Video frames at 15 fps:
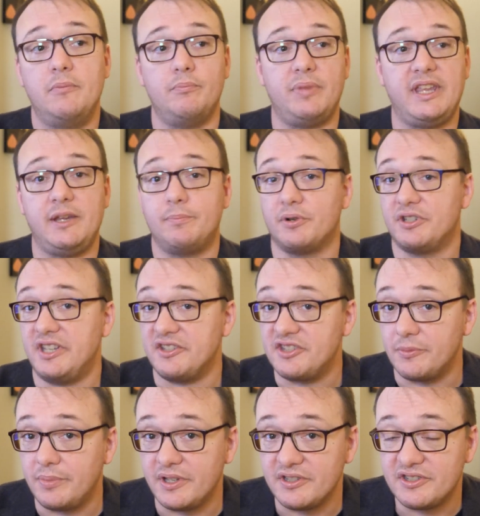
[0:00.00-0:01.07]
be
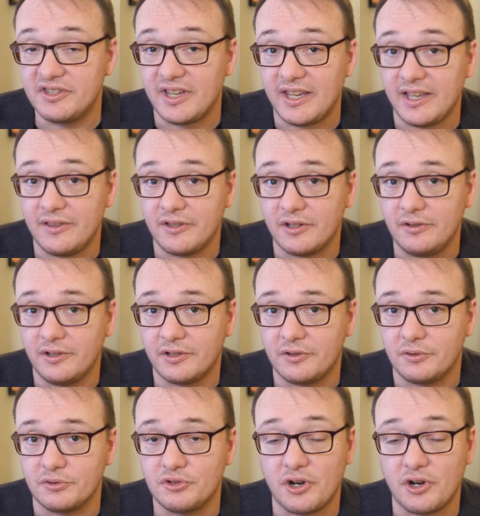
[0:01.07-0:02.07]
participants in the clinical